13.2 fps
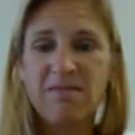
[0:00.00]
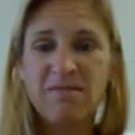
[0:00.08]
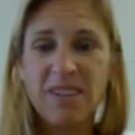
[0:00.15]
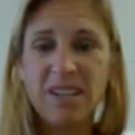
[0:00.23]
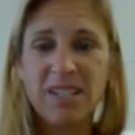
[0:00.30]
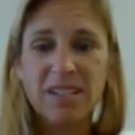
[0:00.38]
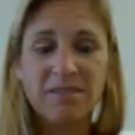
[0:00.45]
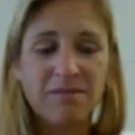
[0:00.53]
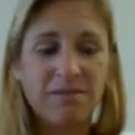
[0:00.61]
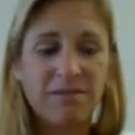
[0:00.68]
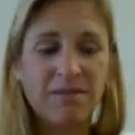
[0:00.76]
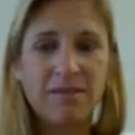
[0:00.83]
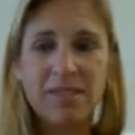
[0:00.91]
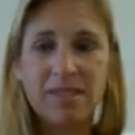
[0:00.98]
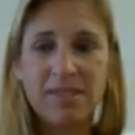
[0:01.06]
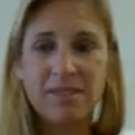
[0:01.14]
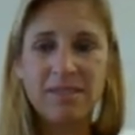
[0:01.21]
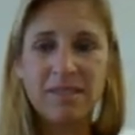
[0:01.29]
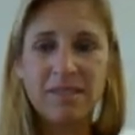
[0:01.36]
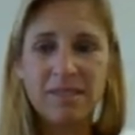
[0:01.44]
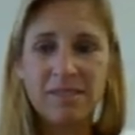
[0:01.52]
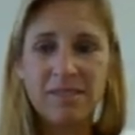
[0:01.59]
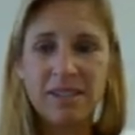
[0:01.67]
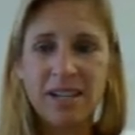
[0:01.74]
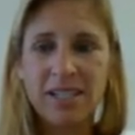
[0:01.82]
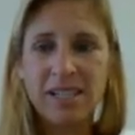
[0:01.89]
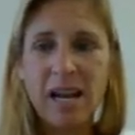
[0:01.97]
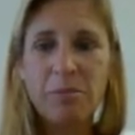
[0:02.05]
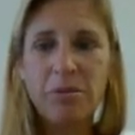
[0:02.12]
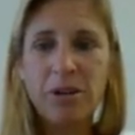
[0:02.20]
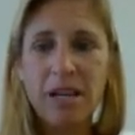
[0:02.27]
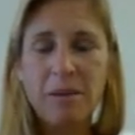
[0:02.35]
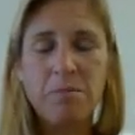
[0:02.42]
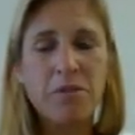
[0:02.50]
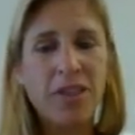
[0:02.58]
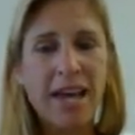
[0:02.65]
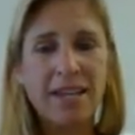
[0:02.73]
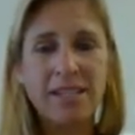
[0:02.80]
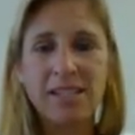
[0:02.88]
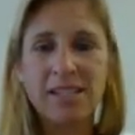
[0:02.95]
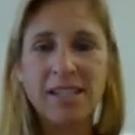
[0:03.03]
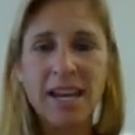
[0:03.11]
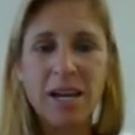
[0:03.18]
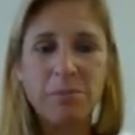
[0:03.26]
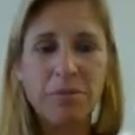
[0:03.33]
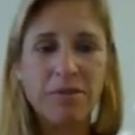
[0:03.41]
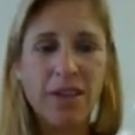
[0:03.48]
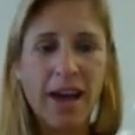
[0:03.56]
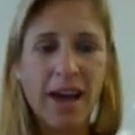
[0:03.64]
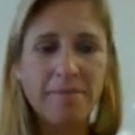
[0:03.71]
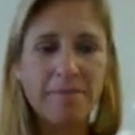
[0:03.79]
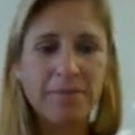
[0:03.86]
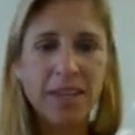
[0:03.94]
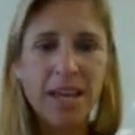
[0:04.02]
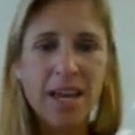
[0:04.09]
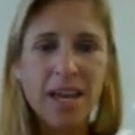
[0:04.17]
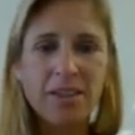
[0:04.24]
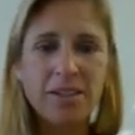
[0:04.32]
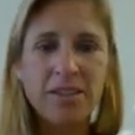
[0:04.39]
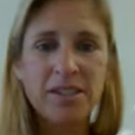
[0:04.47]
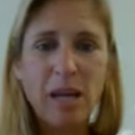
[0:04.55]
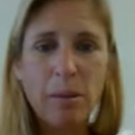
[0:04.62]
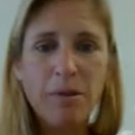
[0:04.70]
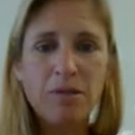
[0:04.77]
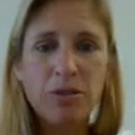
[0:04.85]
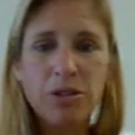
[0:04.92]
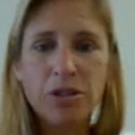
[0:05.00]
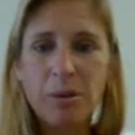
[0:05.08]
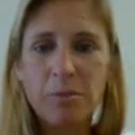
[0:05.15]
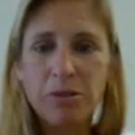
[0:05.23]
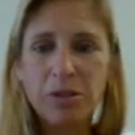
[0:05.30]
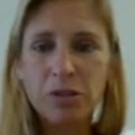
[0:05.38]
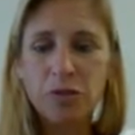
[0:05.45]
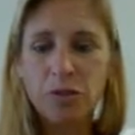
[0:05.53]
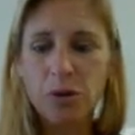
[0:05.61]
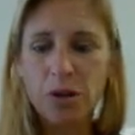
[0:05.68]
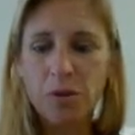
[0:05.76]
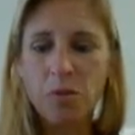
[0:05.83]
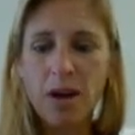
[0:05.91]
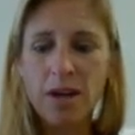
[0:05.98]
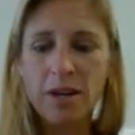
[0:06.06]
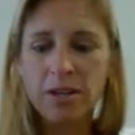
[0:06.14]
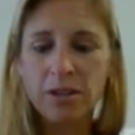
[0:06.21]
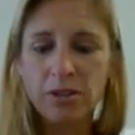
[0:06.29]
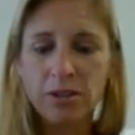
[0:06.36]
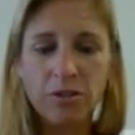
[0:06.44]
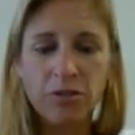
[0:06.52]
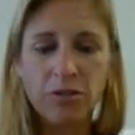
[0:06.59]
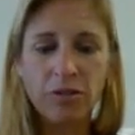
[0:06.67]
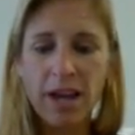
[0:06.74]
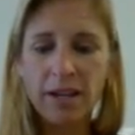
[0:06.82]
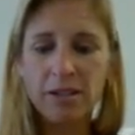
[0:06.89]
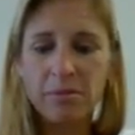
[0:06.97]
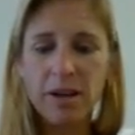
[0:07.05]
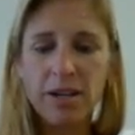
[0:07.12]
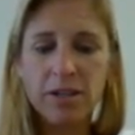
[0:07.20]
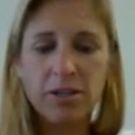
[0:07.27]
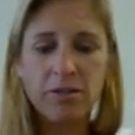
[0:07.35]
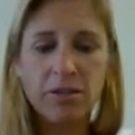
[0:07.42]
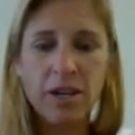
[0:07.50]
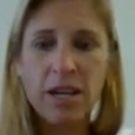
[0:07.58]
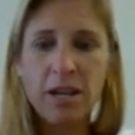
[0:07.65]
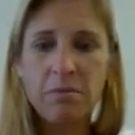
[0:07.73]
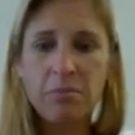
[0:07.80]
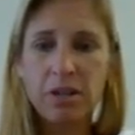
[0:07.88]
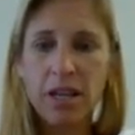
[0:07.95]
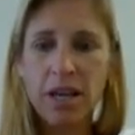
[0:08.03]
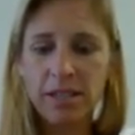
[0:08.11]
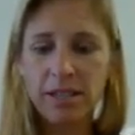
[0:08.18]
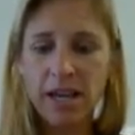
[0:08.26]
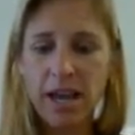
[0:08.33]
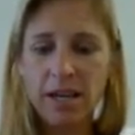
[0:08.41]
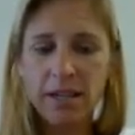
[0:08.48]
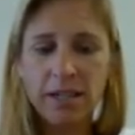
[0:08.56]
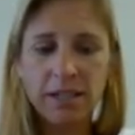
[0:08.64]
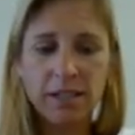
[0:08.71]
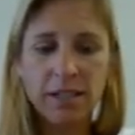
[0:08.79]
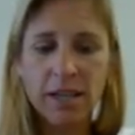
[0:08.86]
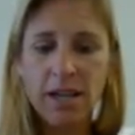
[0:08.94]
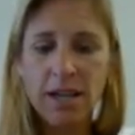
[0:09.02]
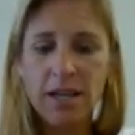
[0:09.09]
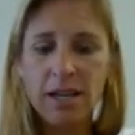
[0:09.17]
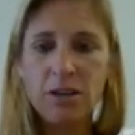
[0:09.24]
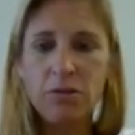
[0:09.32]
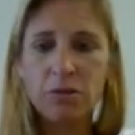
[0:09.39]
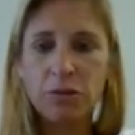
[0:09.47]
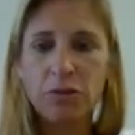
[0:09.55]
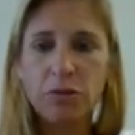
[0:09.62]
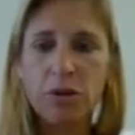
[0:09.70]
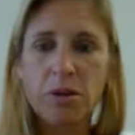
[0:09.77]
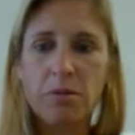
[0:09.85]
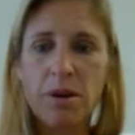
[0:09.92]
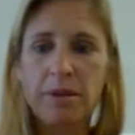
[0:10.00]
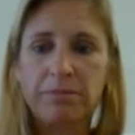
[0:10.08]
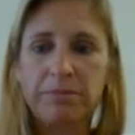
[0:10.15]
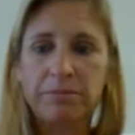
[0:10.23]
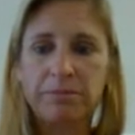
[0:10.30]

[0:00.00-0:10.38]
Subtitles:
It's not pretty, but that's the setup of that. The sum of the 2 numbers is 41. So 3x minus 3 plus x equals 41.